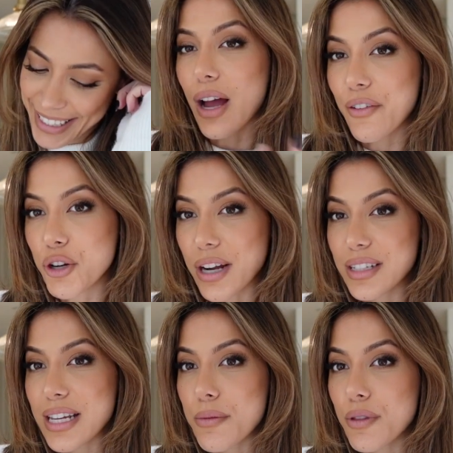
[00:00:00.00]
I've tried
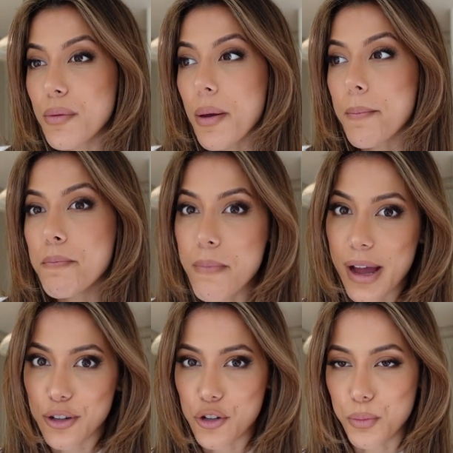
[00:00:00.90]
to keep them
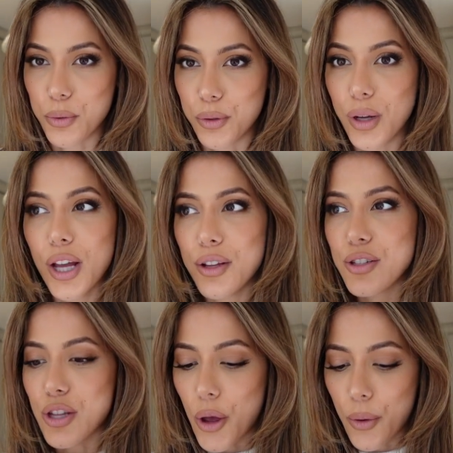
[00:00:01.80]
manageable.
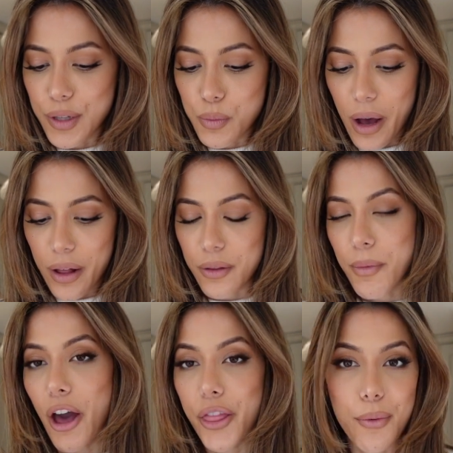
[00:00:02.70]
So as well,
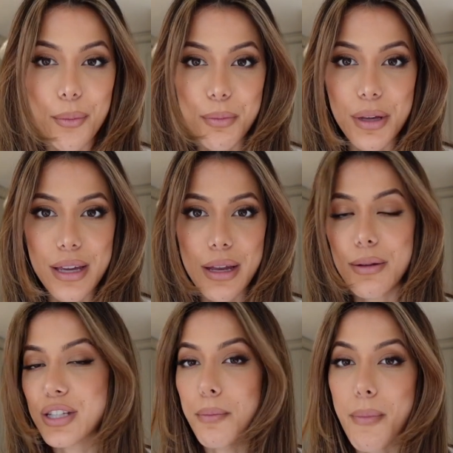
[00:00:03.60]
my other one would
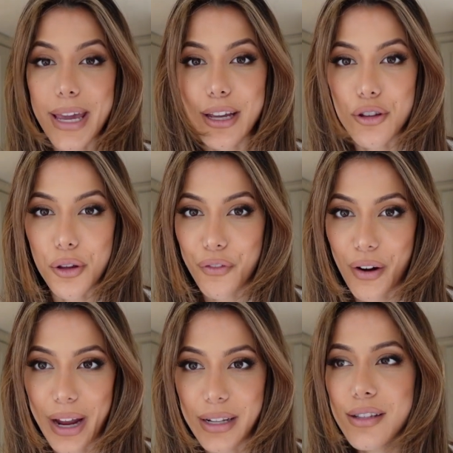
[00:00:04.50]
be to make new
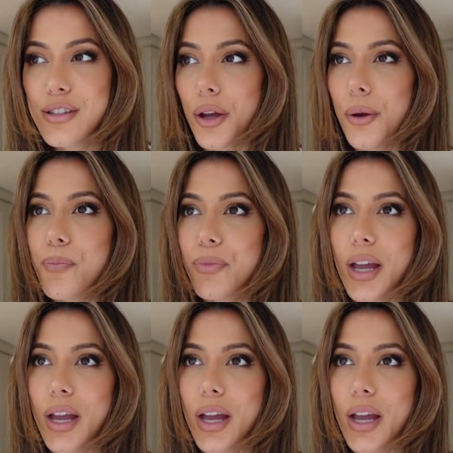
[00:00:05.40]
friends. So